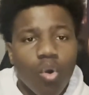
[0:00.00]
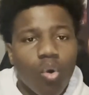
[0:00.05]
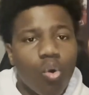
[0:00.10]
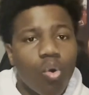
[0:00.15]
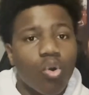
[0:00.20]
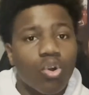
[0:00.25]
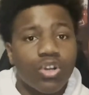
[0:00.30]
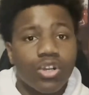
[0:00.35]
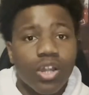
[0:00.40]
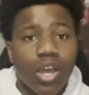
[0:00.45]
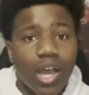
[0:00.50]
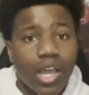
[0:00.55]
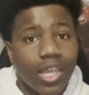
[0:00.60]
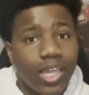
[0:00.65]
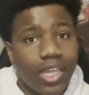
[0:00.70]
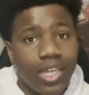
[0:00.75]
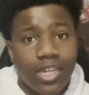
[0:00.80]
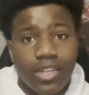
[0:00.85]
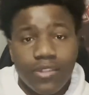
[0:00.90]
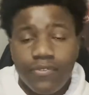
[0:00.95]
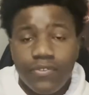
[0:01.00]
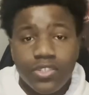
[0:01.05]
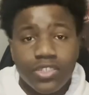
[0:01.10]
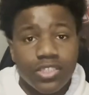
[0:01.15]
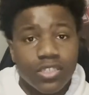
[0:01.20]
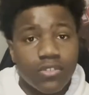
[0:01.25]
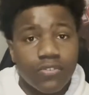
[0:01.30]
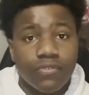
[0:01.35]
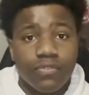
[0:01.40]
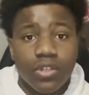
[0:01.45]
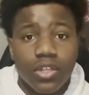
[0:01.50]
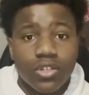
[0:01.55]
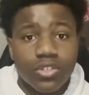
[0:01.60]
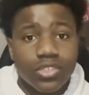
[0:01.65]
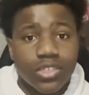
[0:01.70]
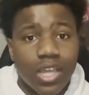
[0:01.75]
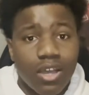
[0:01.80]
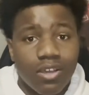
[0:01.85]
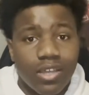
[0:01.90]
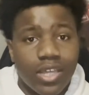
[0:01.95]
or not, and if he just
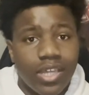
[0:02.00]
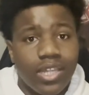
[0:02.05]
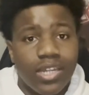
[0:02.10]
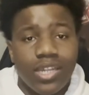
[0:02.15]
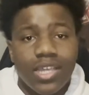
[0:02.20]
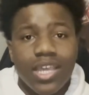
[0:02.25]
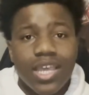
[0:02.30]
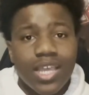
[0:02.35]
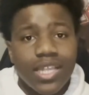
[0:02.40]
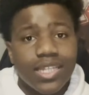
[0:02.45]
flutters out and